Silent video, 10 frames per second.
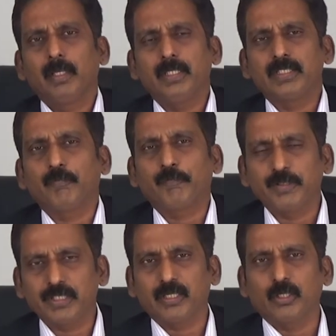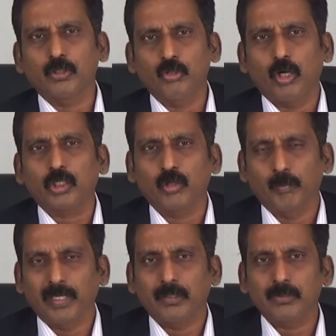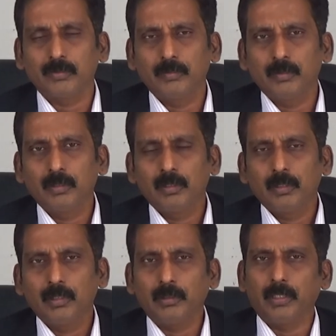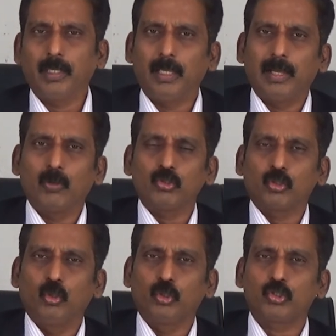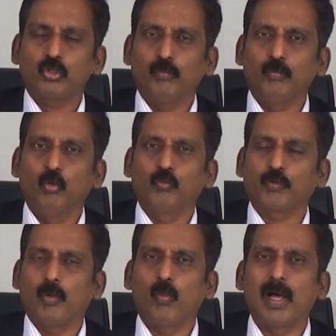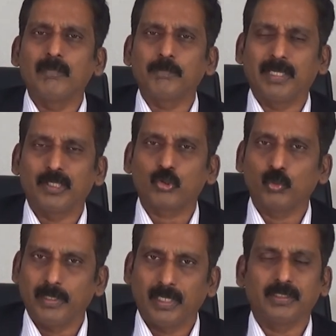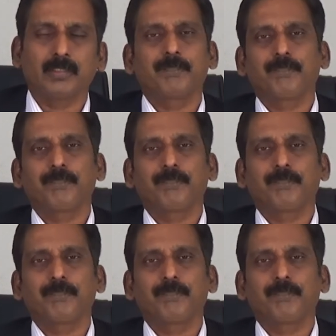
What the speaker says: is a physical document that allows goods to move from one place to another.